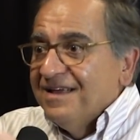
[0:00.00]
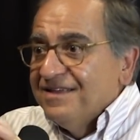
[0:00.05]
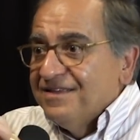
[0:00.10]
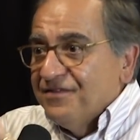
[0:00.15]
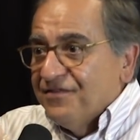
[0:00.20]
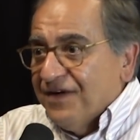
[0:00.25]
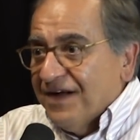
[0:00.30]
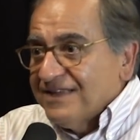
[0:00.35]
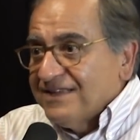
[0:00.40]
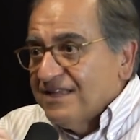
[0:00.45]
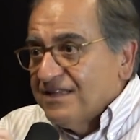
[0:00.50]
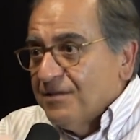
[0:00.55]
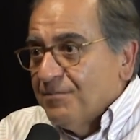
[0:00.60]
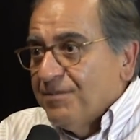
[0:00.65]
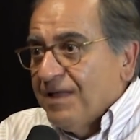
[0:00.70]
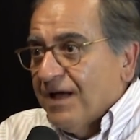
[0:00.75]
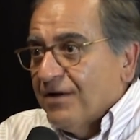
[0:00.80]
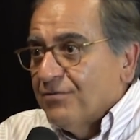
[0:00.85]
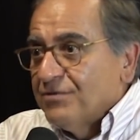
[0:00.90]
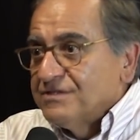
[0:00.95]
the fact that the
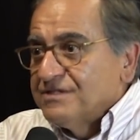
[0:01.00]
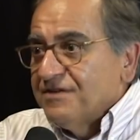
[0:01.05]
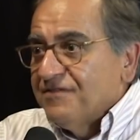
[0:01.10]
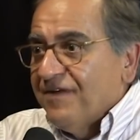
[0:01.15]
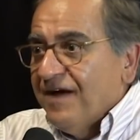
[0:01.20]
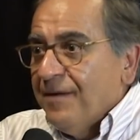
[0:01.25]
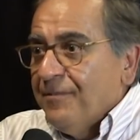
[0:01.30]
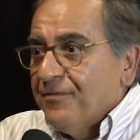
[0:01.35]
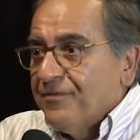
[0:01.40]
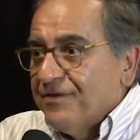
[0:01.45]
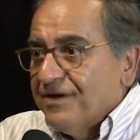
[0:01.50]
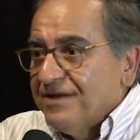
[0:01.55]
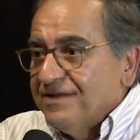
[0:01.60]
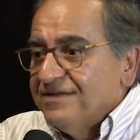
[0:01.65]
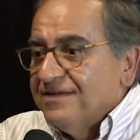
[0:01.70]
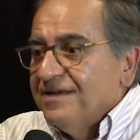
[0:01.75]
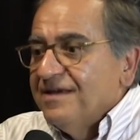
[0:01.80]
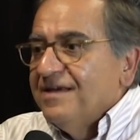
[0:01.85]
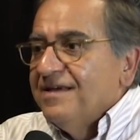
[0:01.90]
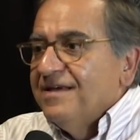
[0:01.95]
black holes
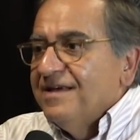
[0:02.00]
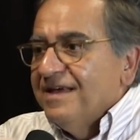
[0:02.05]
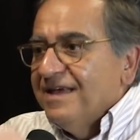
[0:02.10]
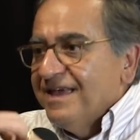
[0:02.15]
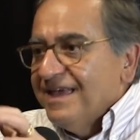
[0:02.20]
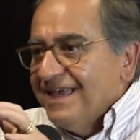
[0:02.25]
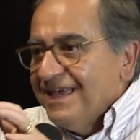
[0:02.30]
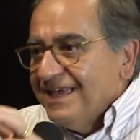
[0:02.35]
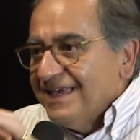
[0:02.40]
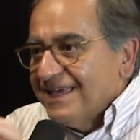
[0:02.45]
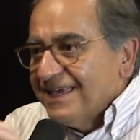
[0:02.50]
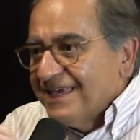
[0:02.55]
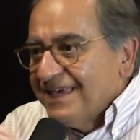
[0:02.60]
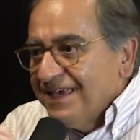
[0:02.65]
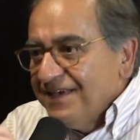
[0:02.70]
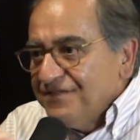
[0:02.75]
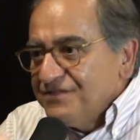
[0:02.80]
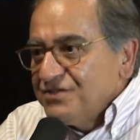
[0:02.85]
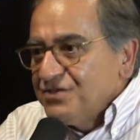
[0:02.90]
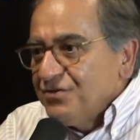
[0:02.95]
evaporate
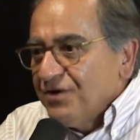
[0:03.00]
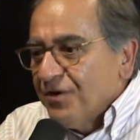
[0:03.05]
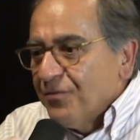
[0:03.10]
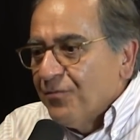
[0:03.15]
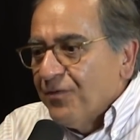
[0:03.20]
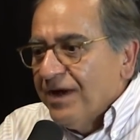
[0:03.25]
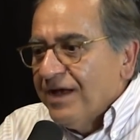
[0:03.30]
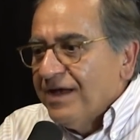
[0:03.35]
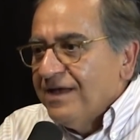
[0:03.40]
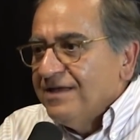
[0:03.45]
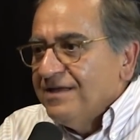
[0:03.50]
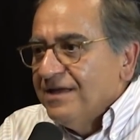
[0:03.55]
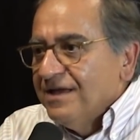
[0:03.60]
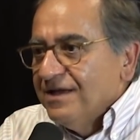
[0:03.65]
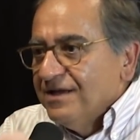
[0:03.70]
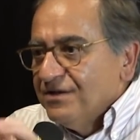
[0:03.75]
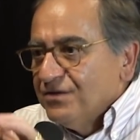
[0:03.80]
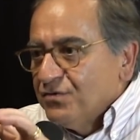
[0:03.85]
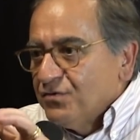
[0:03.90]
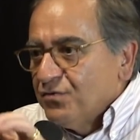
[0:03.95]
gives you a way
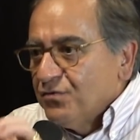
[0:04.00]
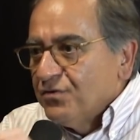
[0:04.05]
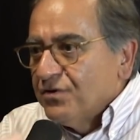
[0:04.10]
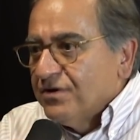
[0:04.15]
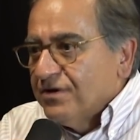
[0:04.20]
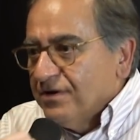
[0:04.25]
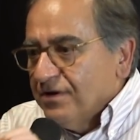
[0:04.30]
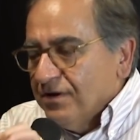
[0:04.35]
to,